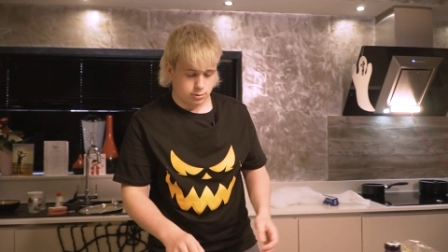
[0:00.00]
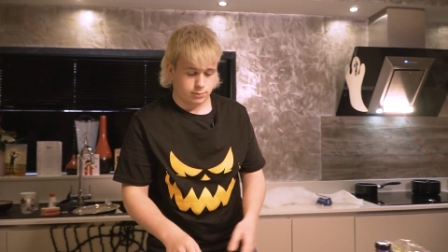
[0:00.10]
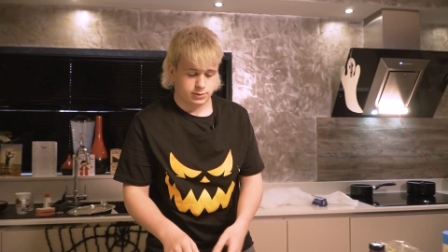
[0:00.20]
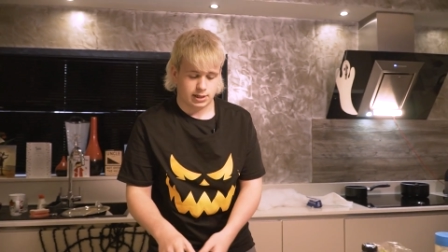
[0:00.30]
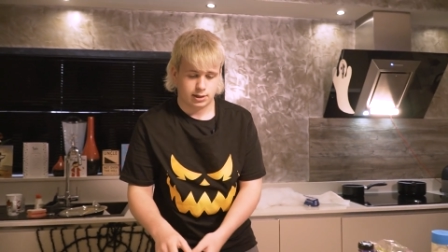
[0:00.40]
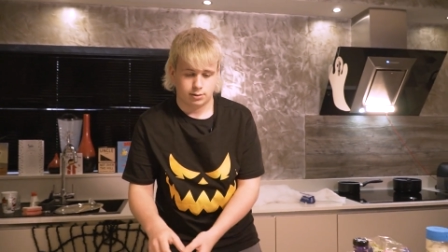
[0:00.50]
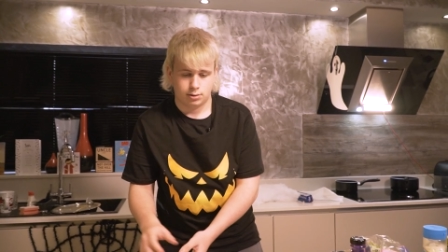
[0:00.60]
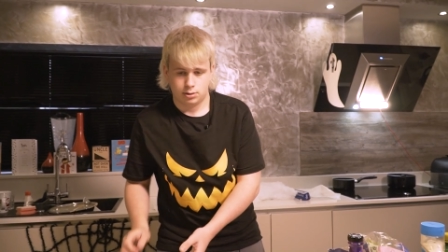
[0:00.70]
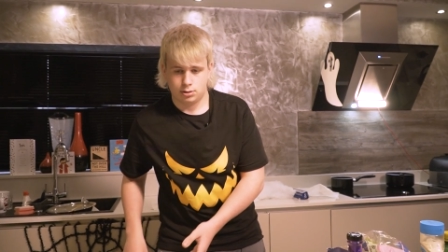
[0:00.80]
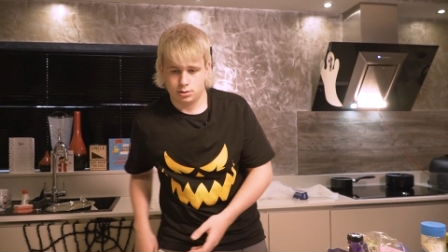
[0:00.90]
One sec.
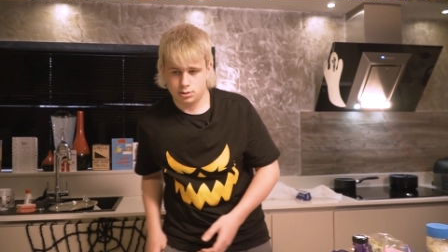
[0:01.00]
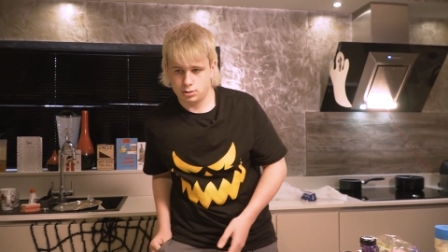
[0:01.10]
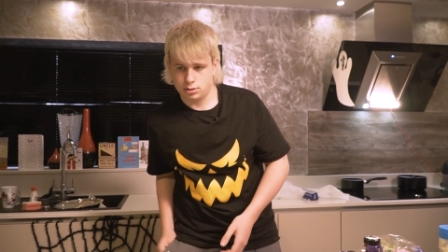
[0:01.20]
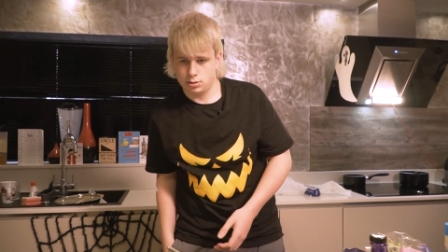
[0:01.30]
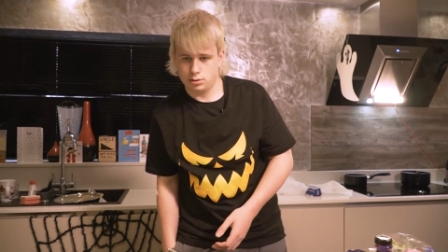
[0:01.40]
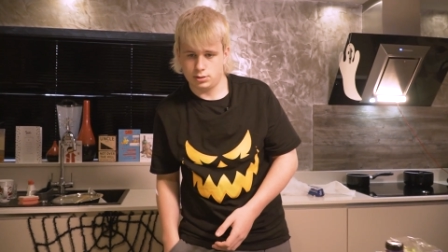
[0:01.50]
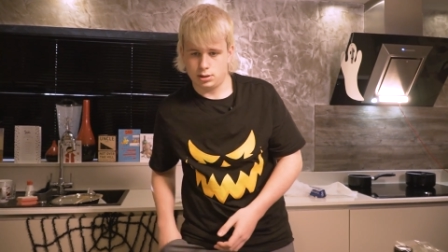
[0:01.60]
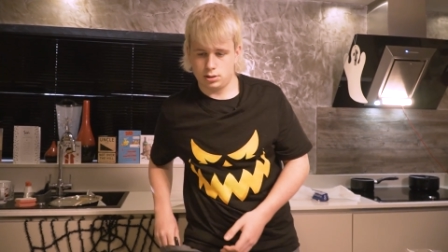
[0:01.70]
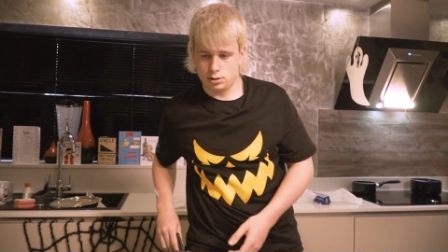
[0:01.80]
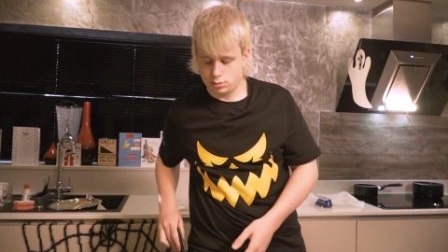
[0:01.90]
Who's that?